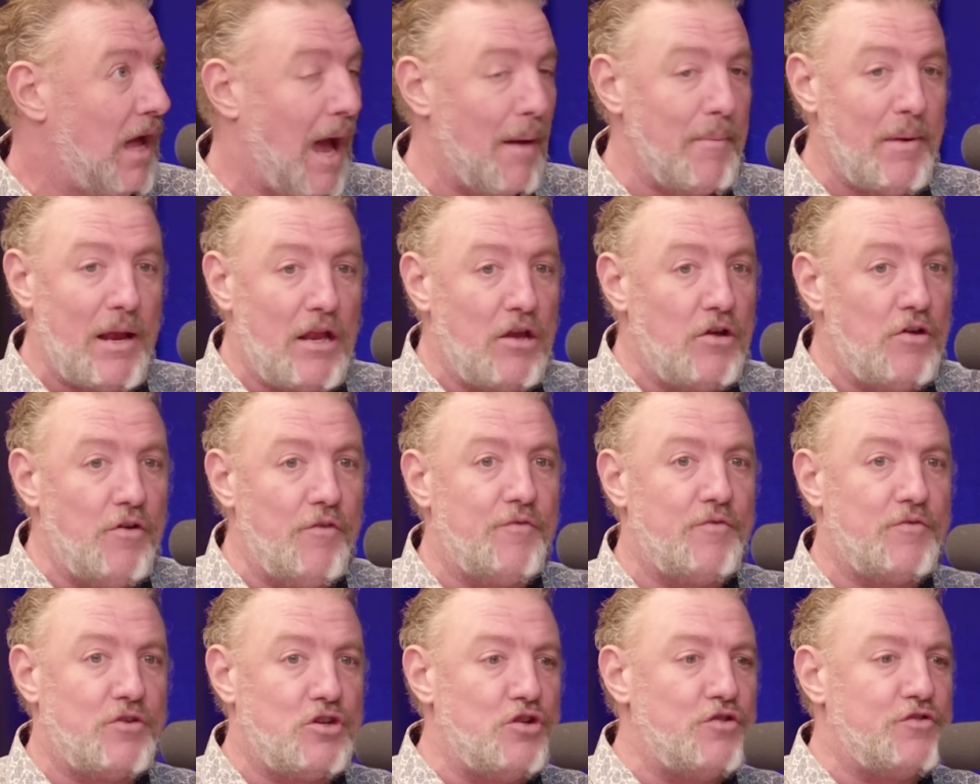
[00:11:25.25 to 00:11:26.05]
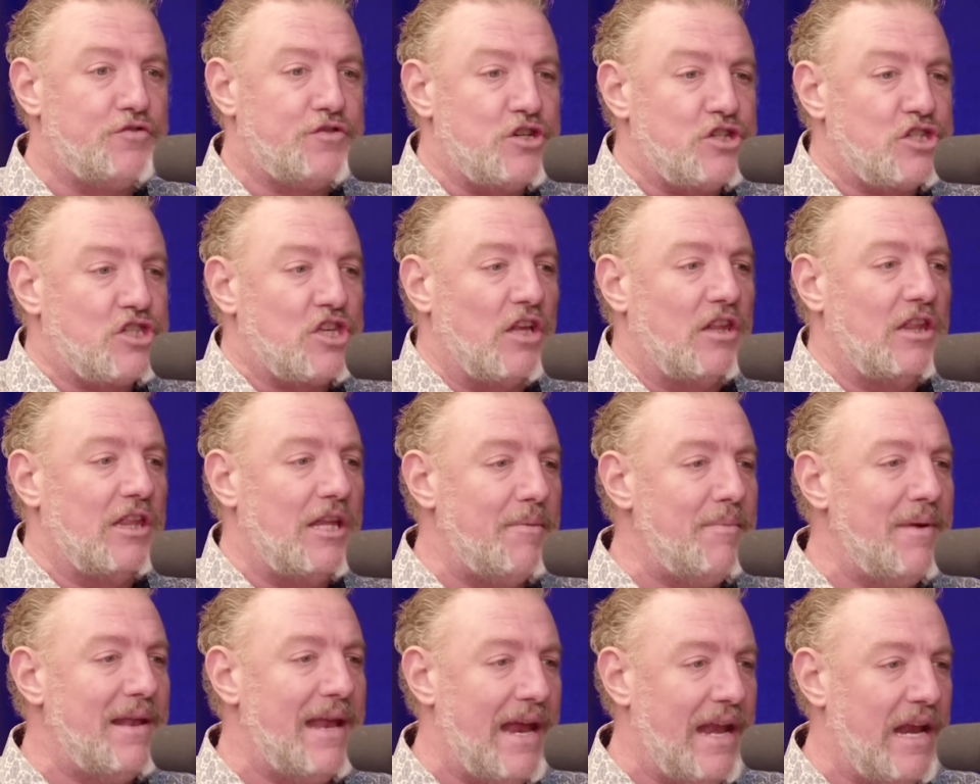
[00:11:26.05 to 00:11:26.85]
I mean, you just
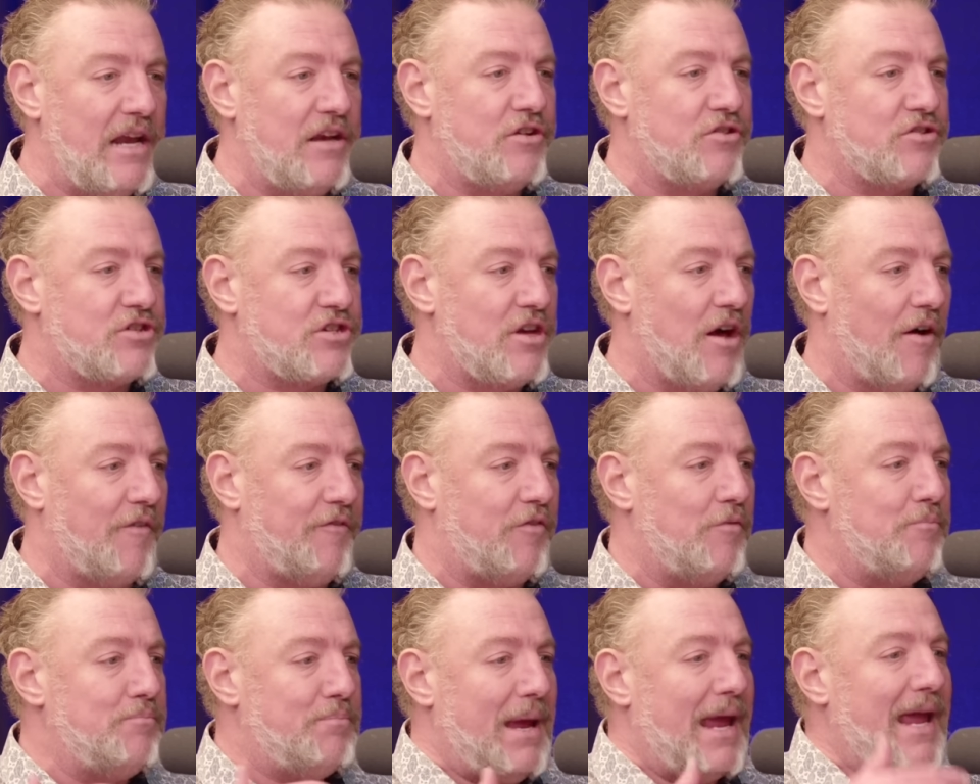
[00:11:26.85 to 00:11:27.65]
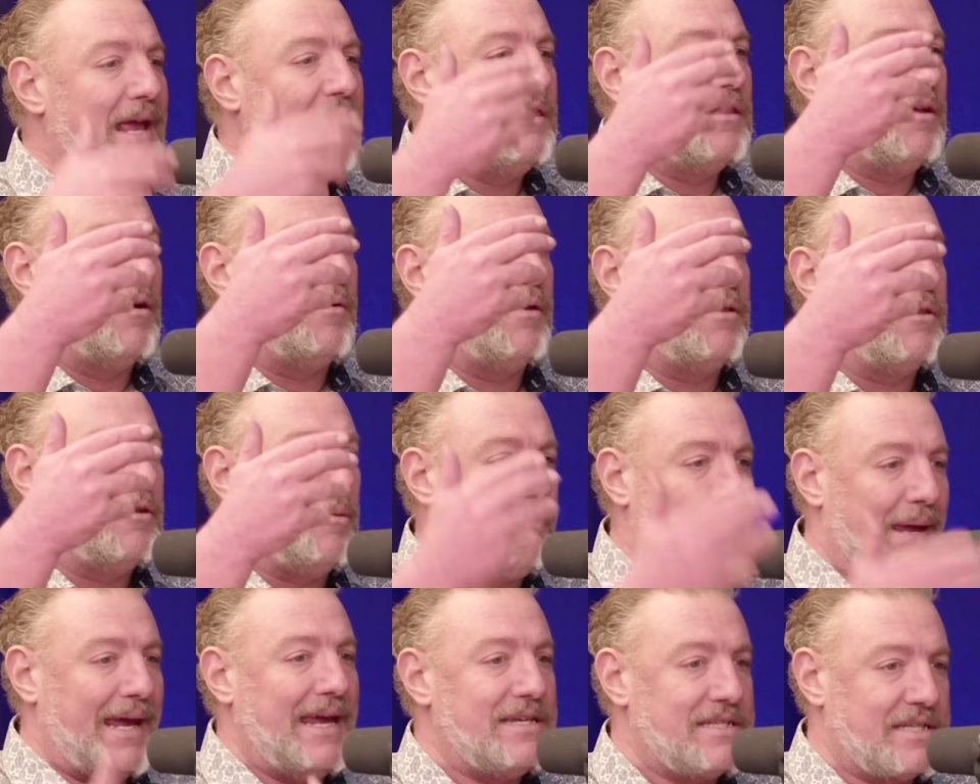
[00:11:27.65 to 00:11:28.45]
eliminated yourself from being the
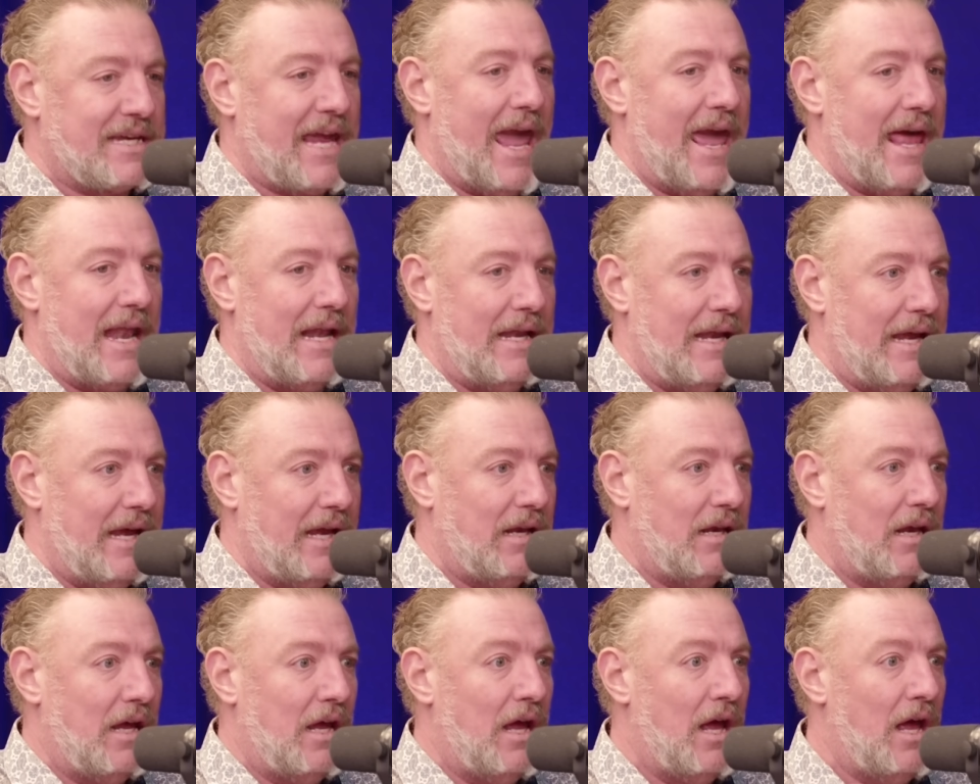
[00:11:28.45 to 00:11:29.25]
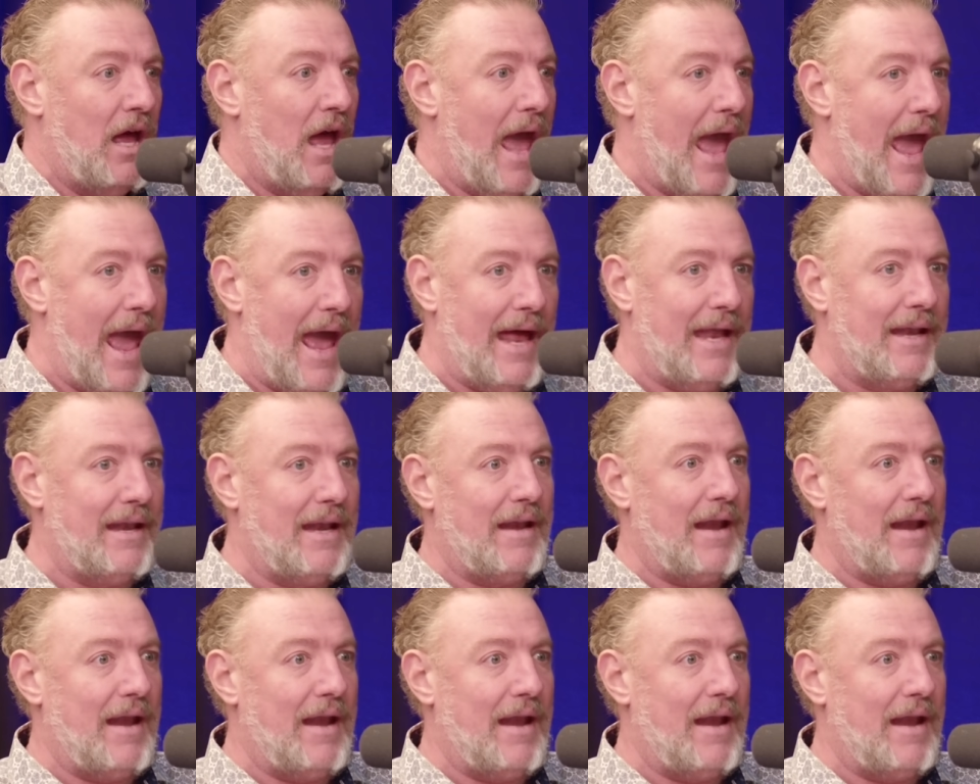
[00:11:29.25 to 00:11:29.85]
peace candidate. And